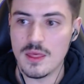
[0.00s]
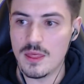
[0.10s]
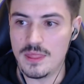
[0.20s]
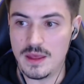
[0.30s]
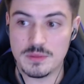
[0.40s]

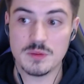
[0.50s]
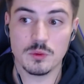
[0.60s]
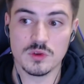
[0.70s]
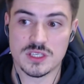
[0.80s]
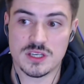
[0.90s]
Then people
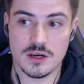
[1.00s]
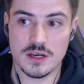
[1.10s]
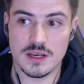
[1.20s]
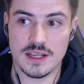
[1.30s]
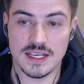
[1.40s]
will
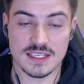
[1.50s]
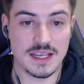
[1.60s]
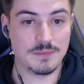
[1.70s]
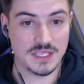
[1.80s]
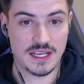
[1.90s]
start
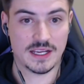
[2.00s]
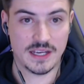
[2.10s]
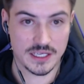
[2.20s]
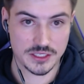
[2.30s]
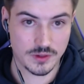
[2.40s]
accepting that
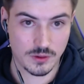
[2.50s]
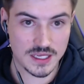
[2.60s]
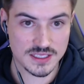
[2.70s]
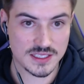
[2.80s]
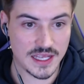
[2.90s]
connection request,